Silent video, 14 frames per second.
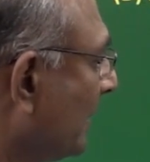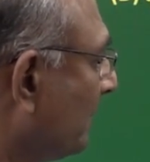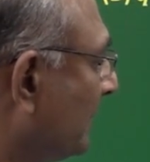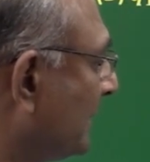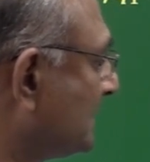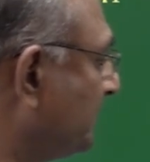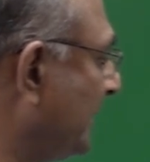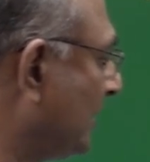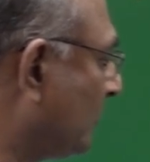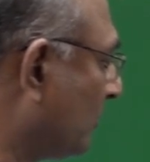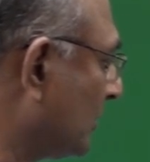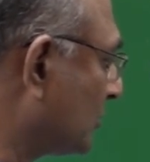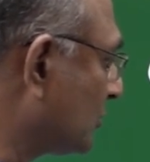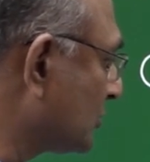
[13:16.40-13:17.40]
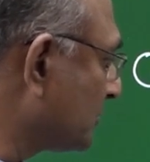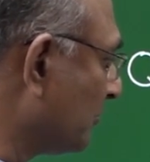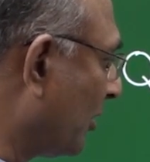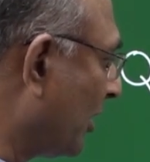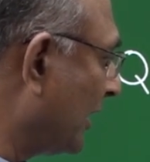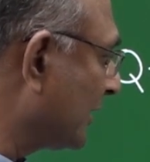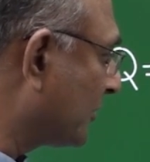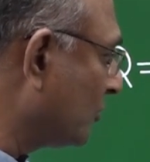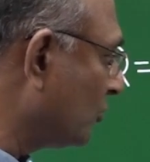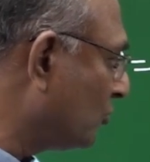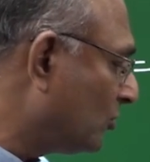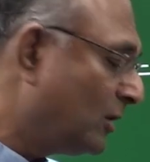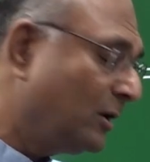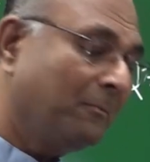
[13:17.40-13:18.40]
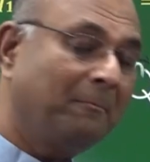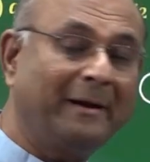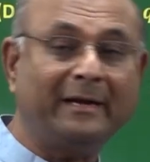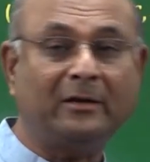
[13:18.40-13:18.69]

must be equal to small q by